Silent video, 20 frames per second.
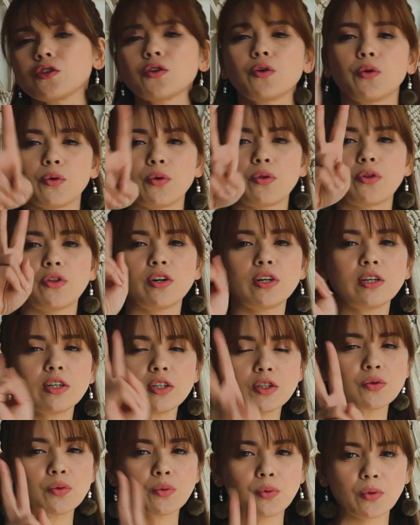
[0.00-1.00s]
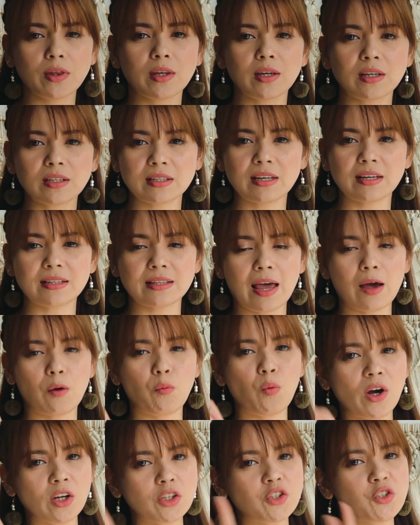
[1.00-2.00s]
So there's two things that I
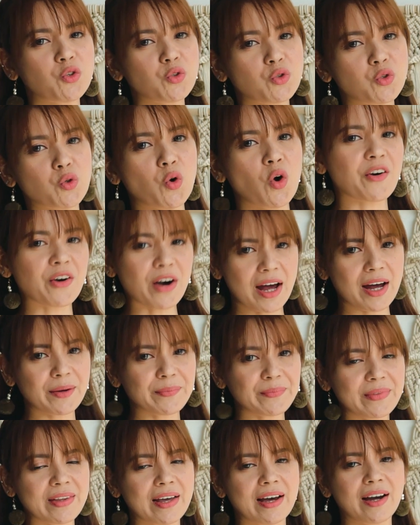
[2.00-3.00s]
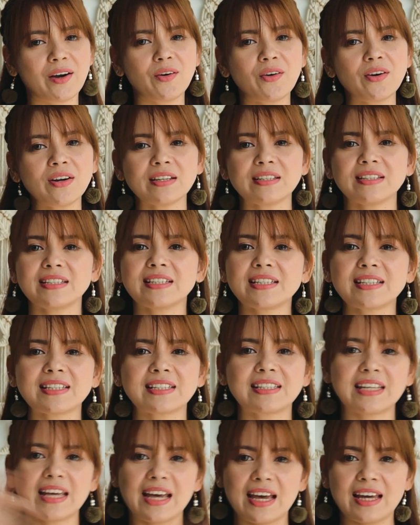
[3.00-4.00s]
want you to grab now. Just
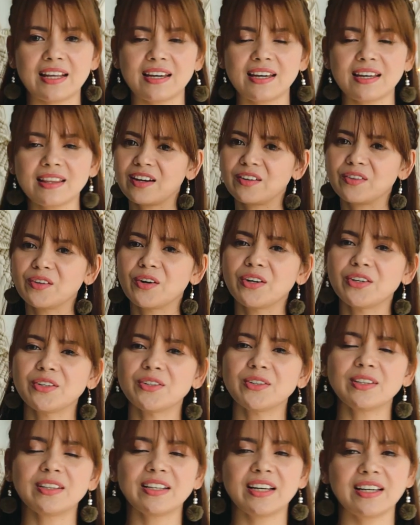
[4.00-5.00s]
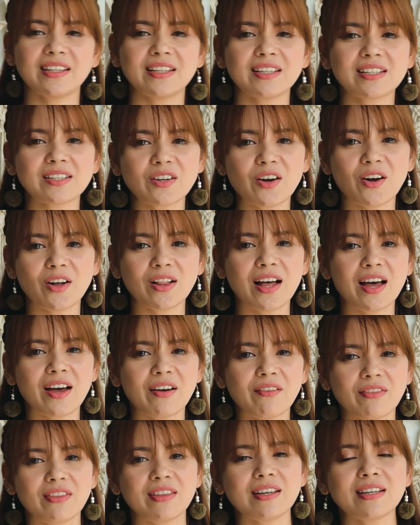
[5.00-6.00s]
get it. I know you ladies all
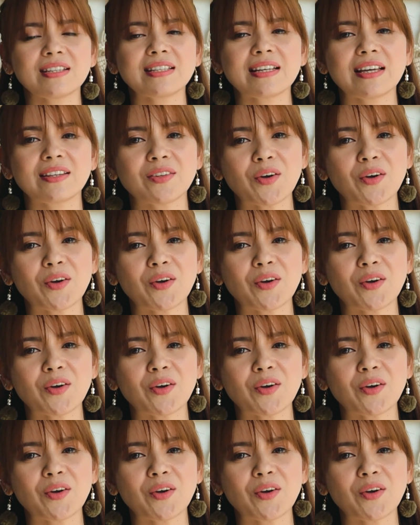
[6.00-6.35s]
have this at